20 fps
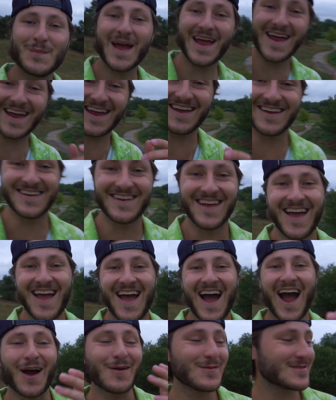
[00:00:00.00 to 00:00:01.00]
Man,
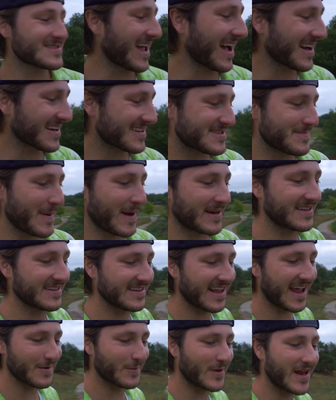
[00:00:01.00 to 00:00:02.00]
I was not expecting
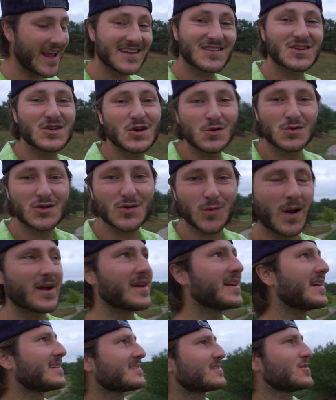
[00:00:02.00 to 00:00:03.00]
that. We had two
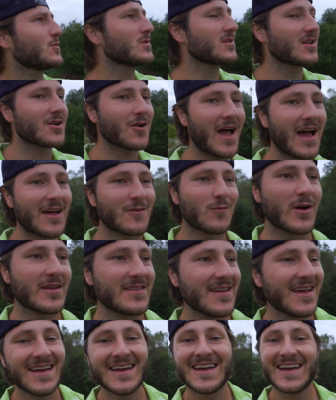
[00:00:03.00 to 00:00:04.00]
twenty into a little
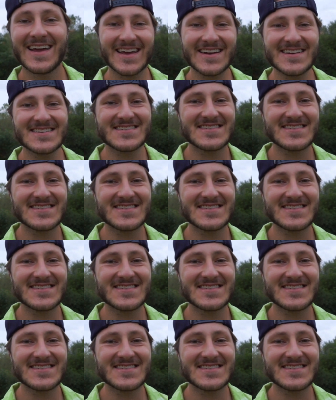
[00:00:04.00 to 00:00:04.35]
headwind, hit a